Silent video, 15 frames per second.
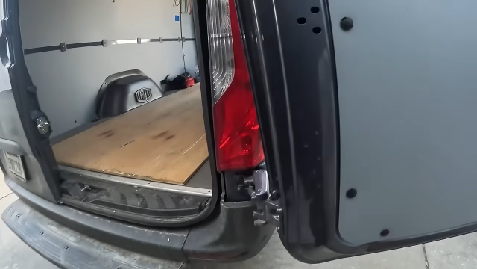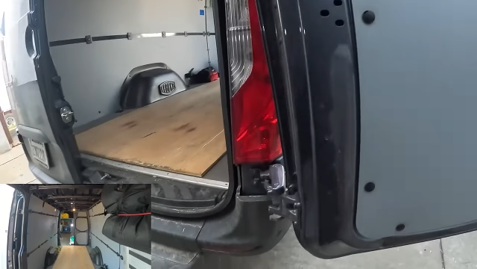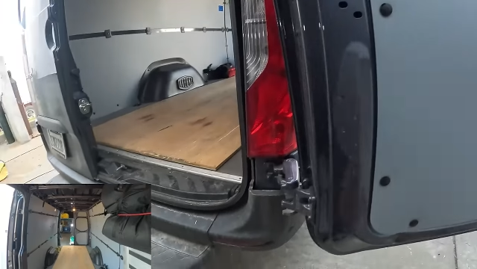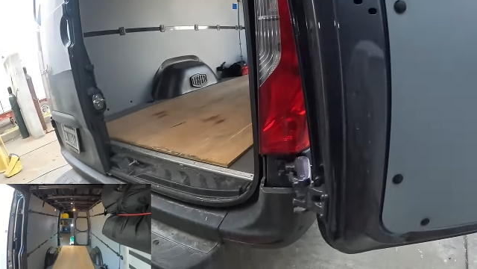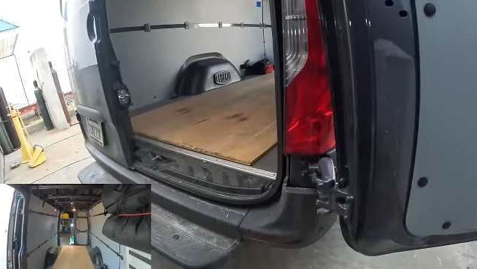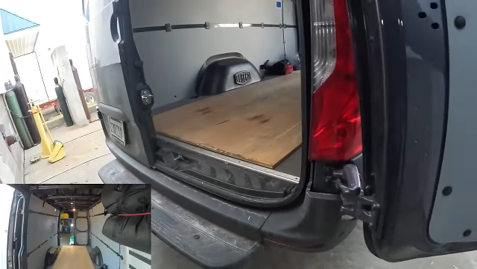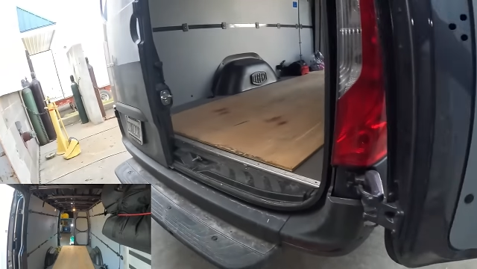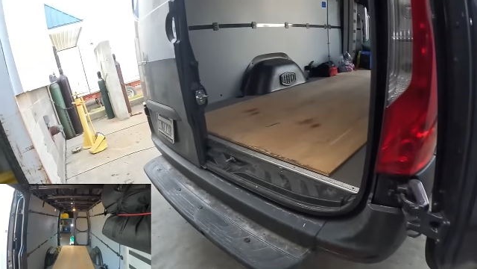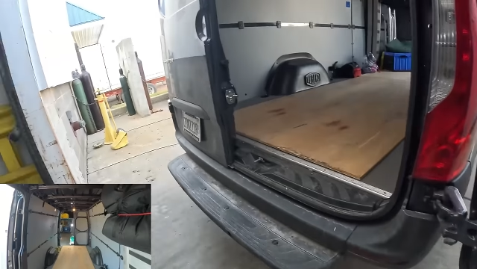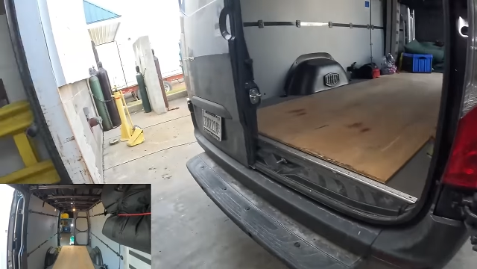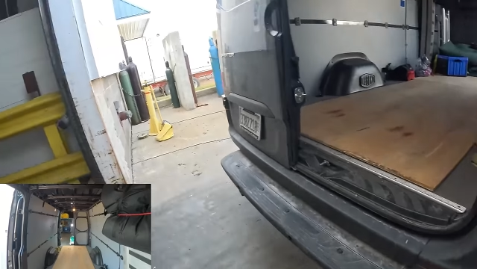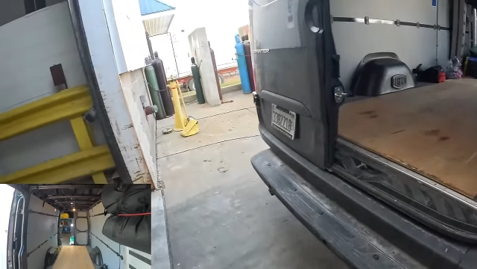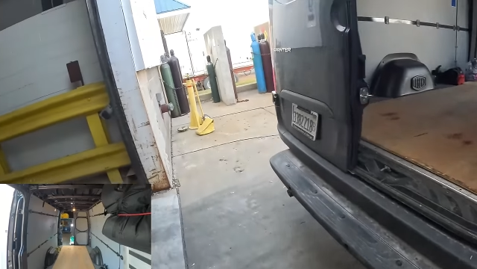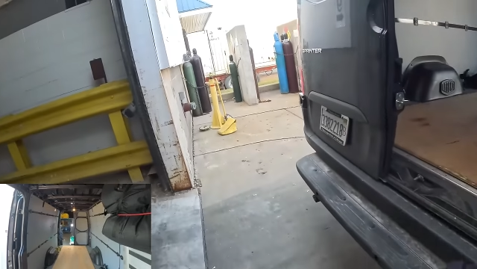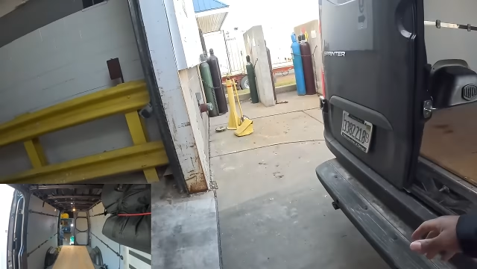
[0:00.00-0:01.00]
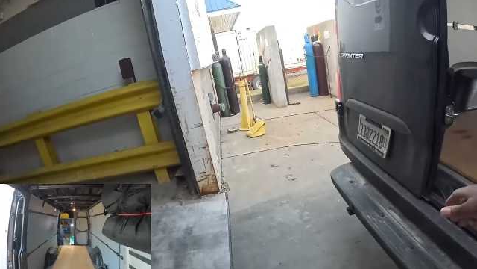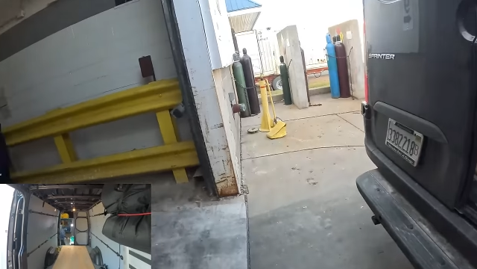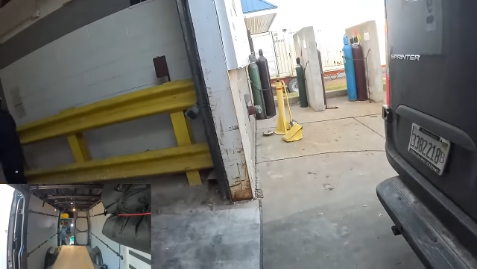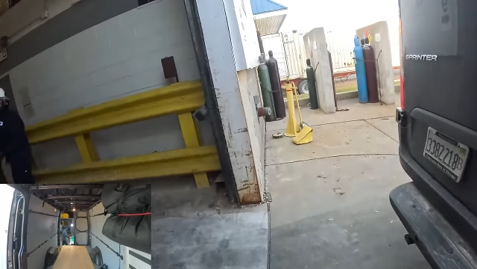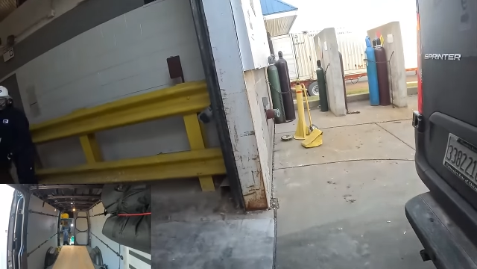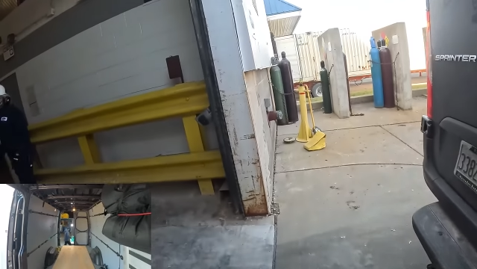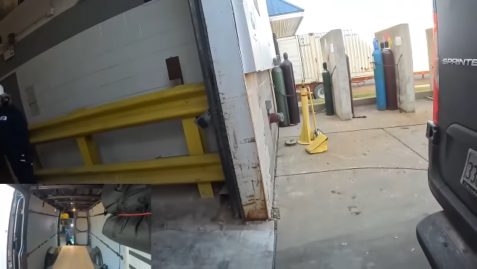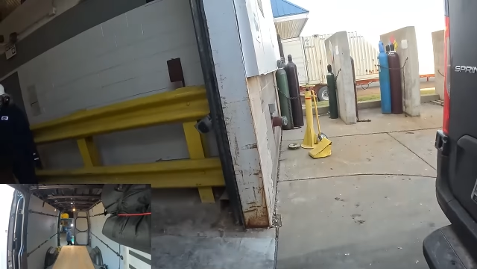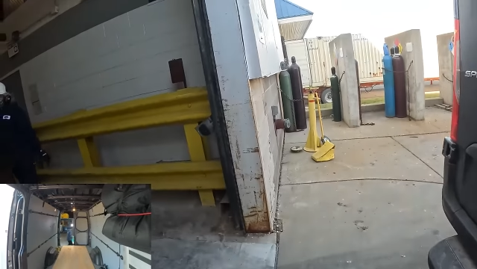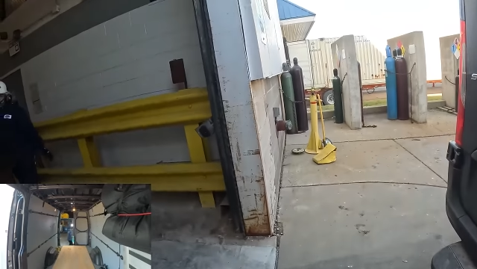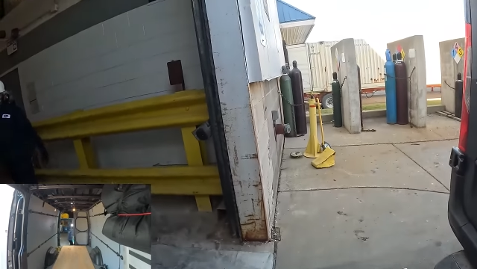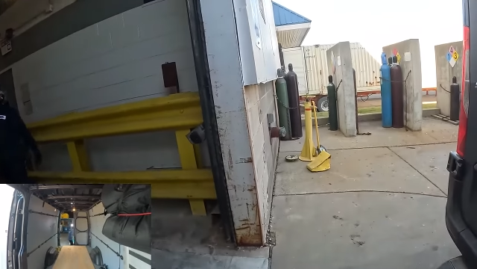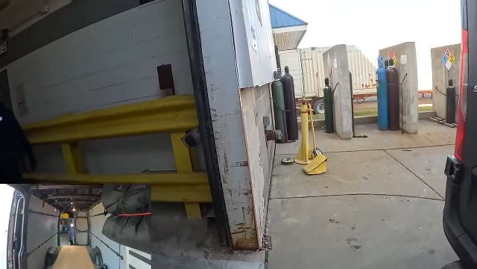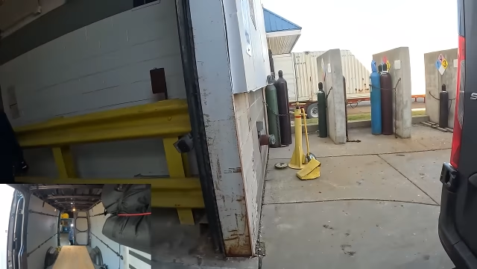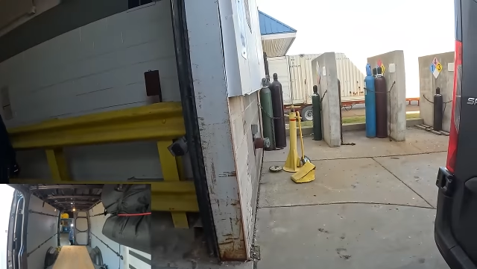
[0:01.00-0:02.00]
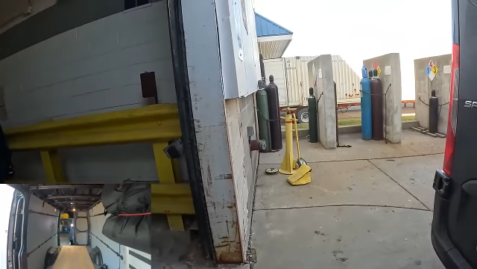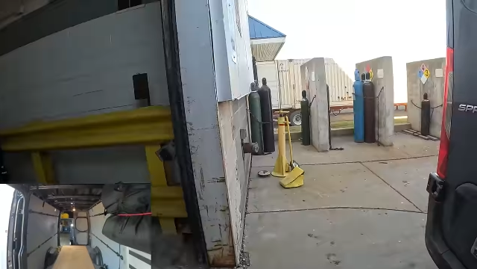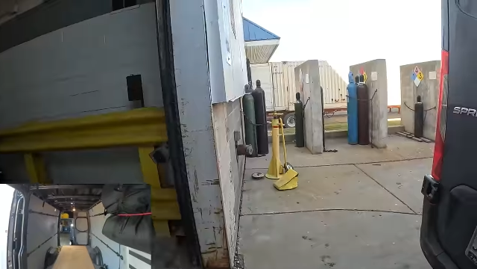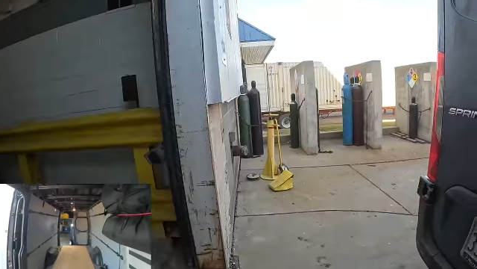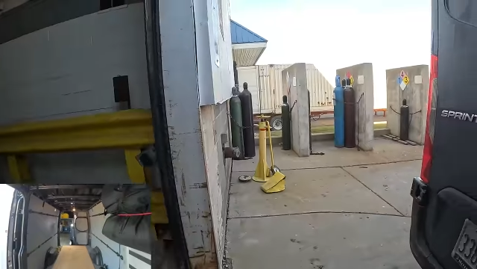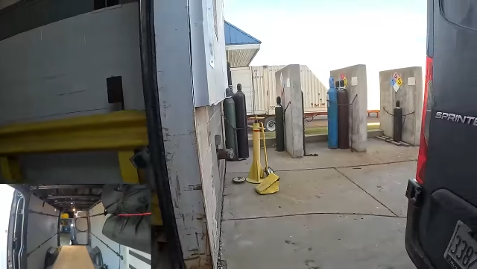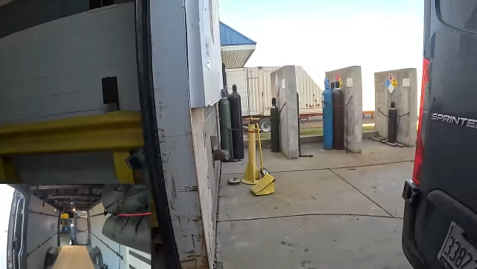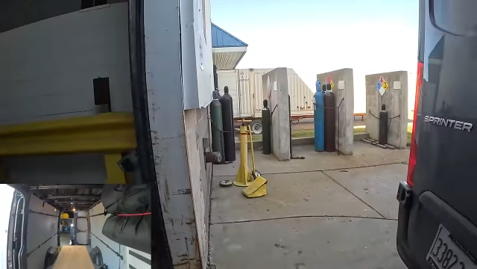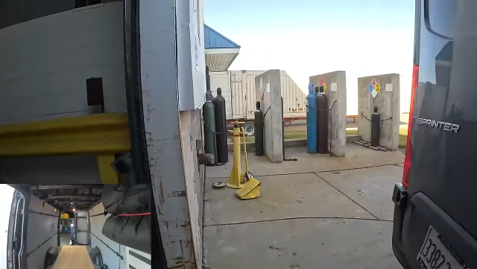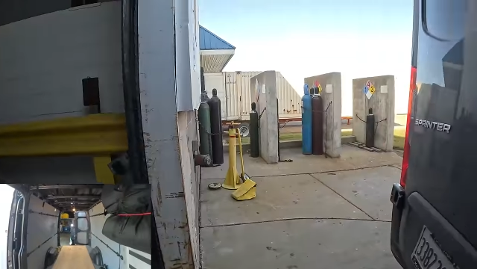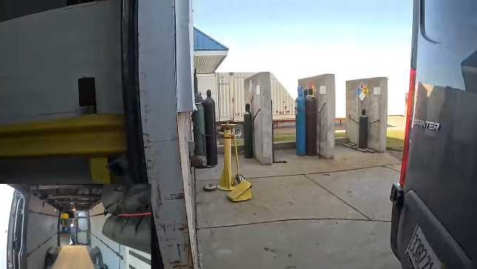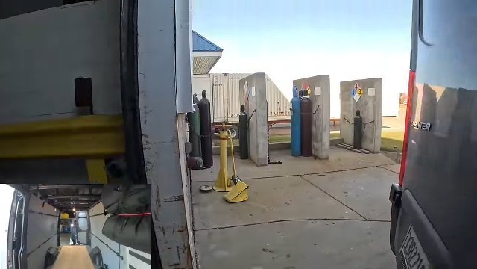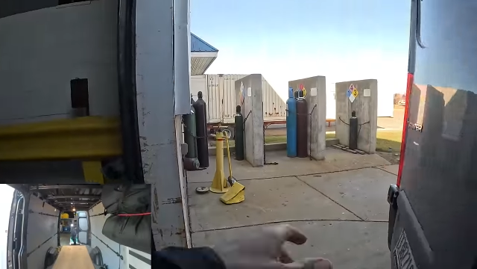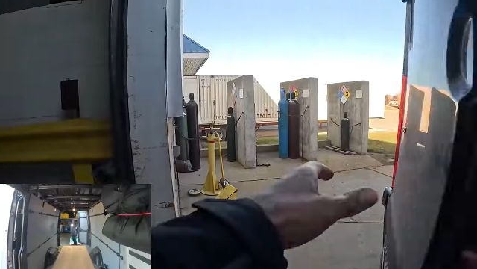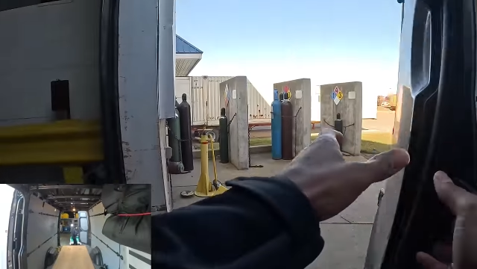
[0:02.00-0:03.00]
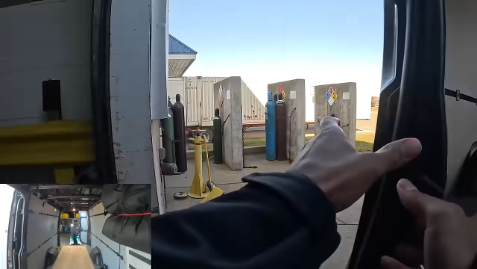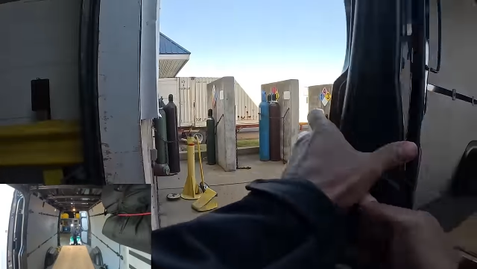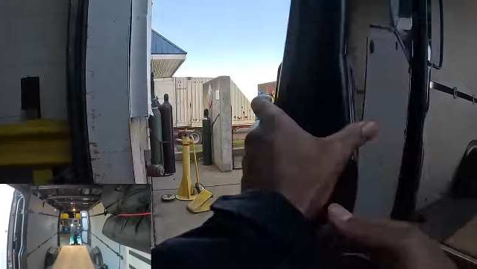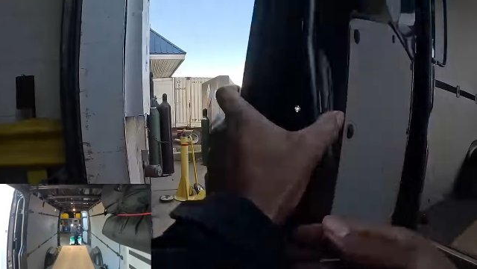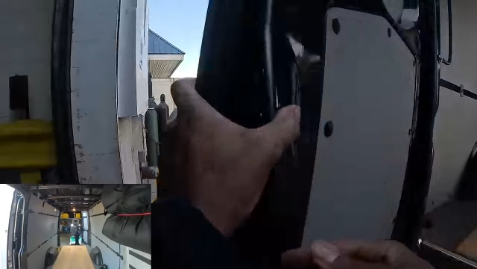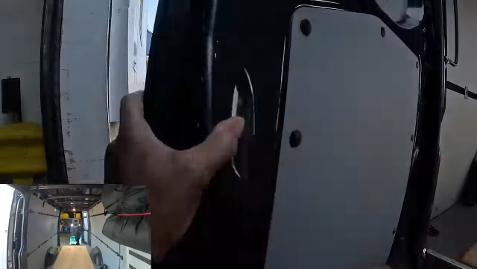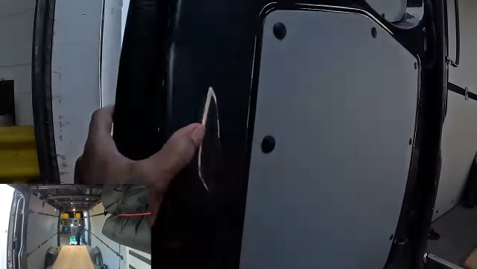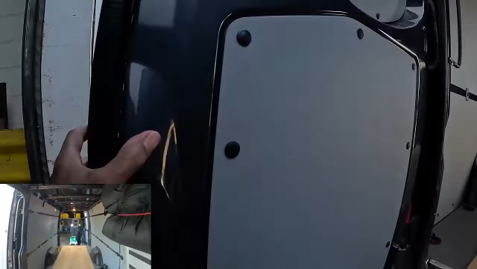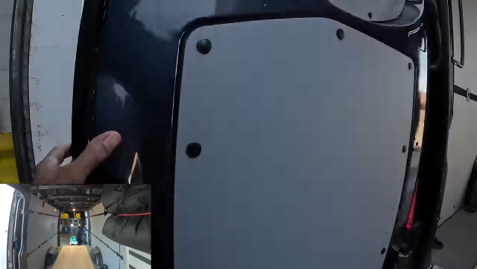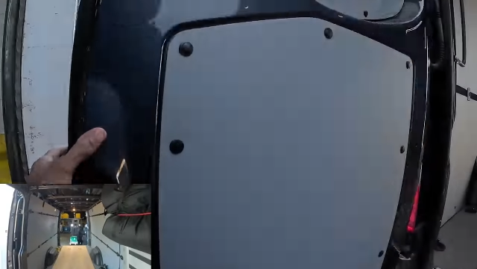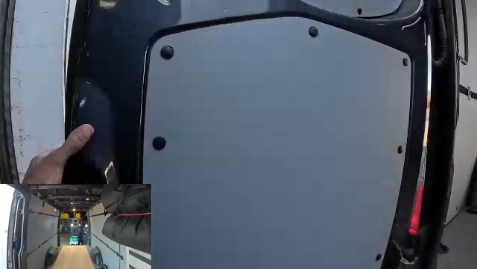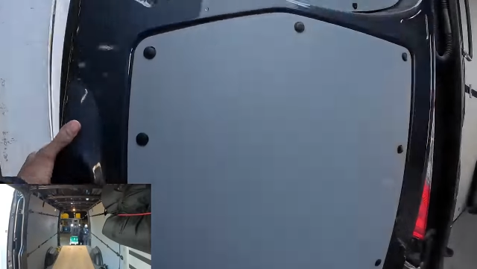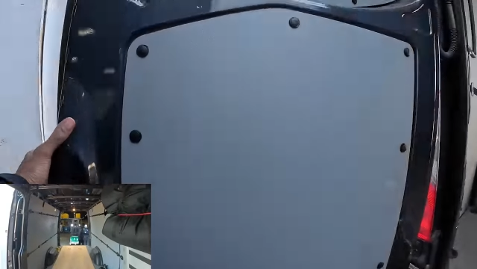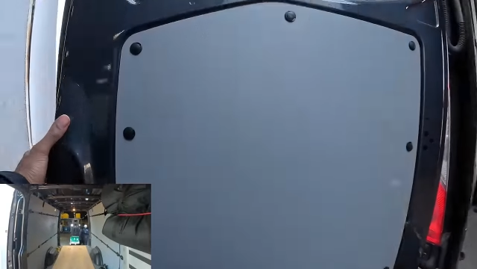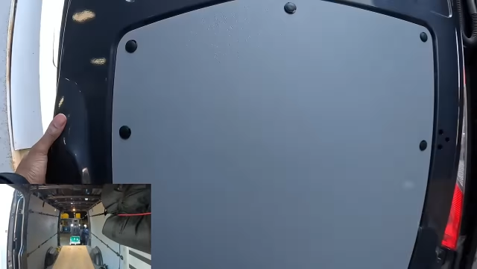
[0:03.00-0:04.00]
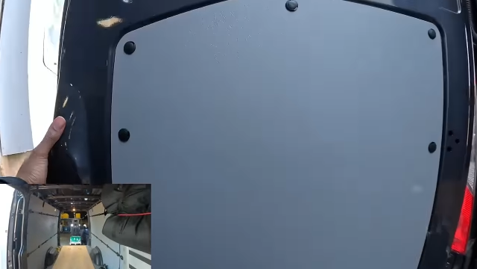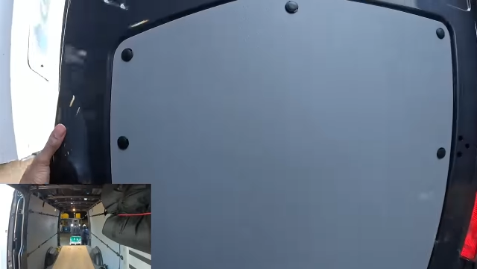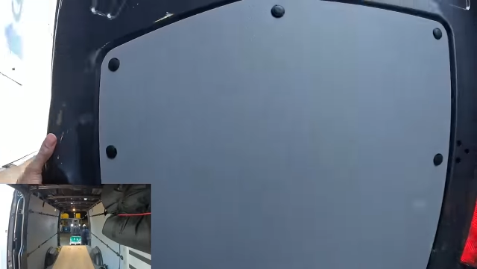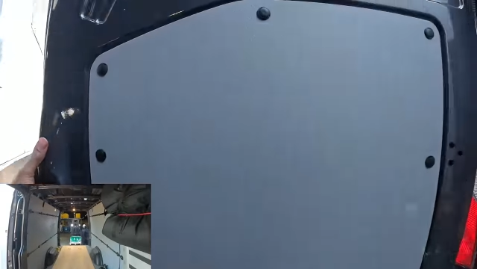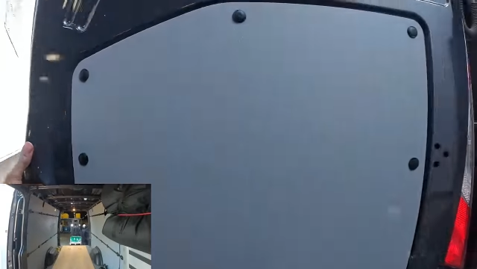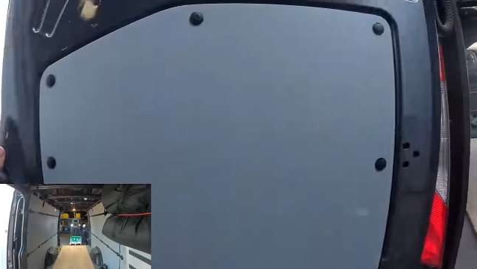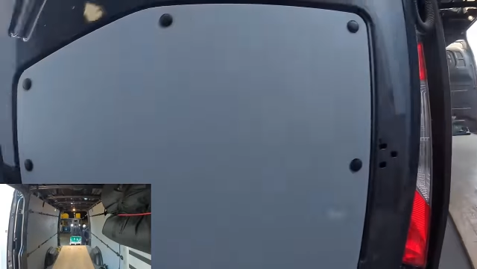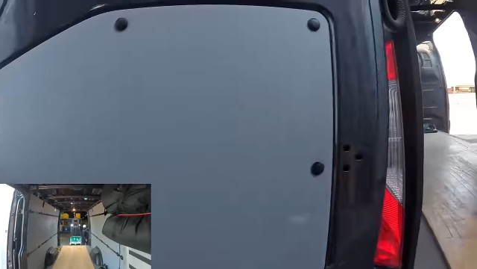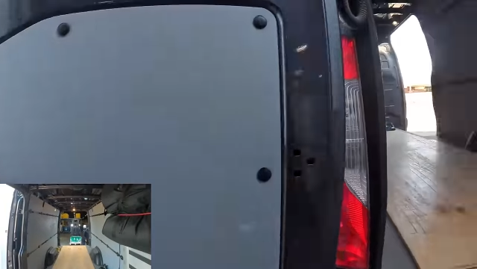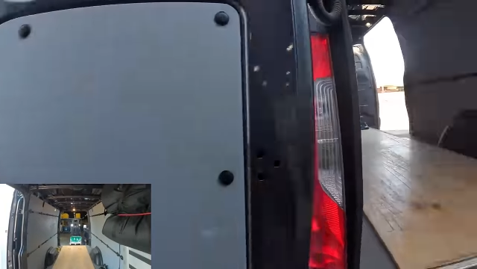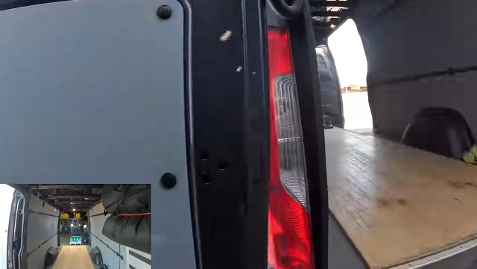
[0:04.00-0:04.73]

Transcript: No face is visible, so there are no lips to read.